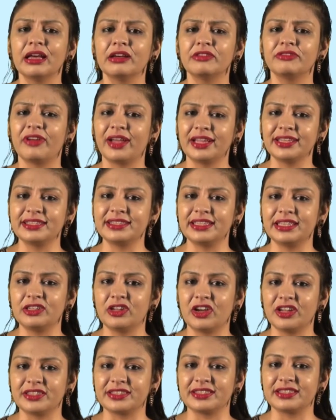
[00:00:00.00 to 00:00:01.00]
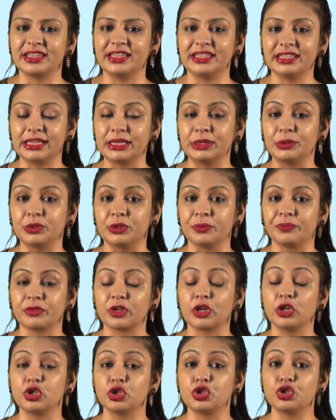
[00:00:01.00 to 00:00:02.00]
Fancy knots include
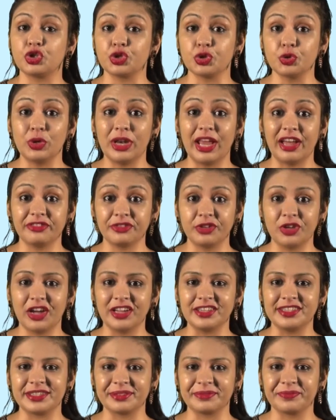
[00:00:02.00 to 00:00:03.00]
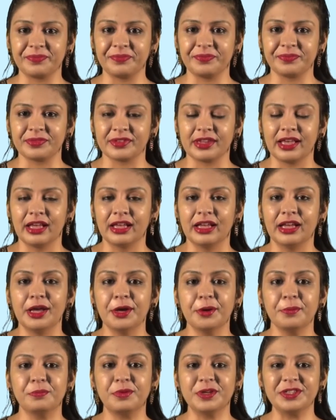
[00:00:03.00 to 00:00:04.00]
True Love Knot,
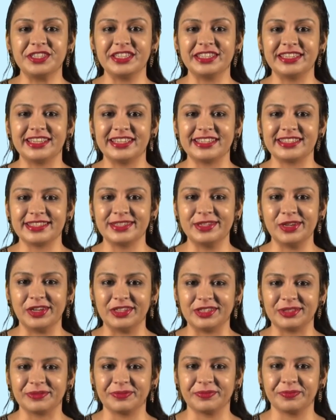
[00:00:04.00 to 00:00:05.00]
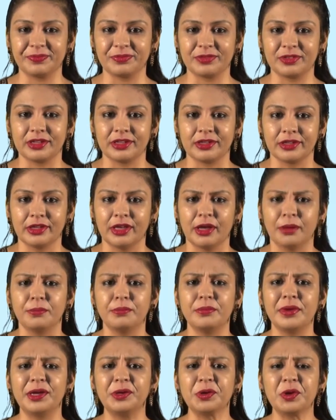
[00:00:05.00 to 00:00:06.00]
Boutonniere's Knot,
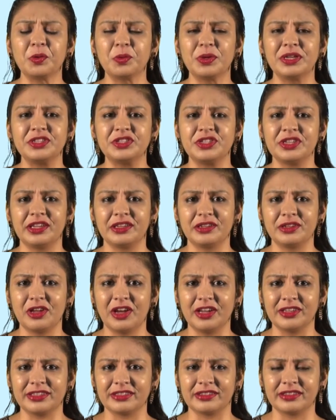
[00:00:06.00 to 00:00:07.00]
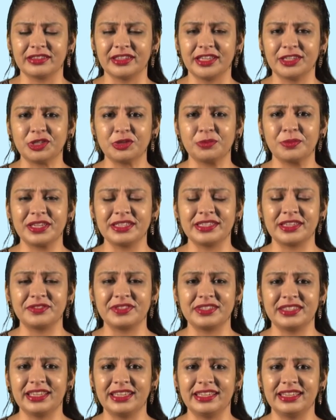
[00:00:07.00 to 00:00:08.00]
Merovingian Knot that you might have
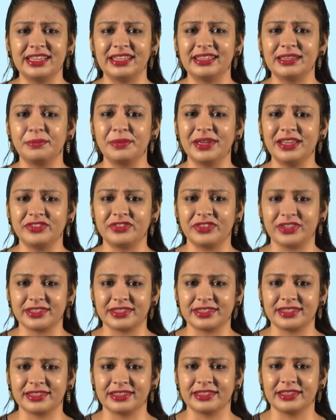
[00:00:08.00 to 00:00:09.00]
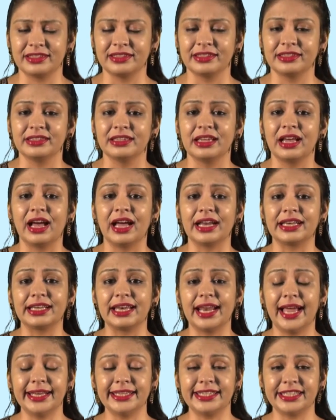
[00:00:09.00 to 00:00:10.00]
seen in the Matrix,
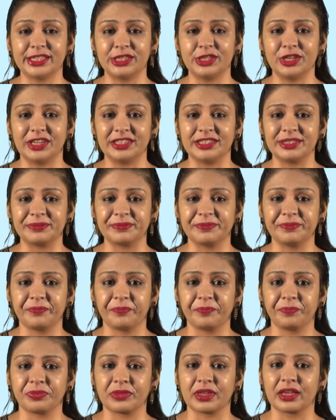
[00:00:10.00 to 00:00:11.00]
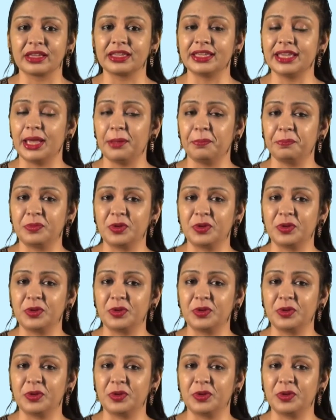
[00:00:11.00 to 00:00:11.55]
Atlantic Knot, Cape